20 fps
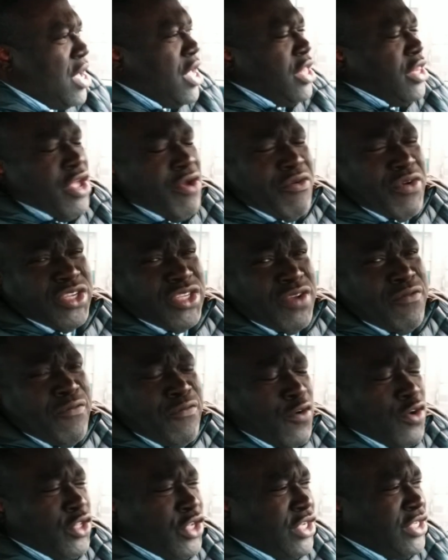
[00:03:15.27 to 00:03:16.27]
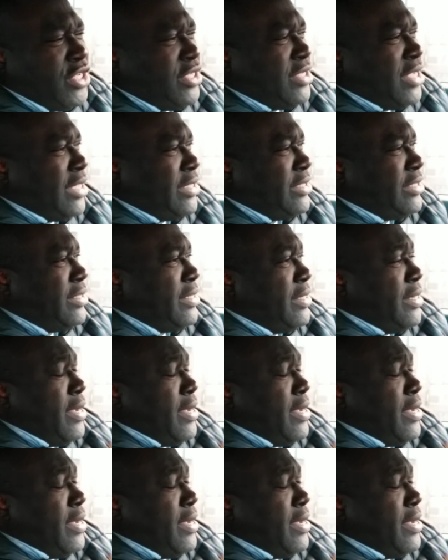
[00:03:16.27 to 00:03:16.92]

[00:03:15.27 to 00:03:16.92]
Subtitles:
The reason for this is that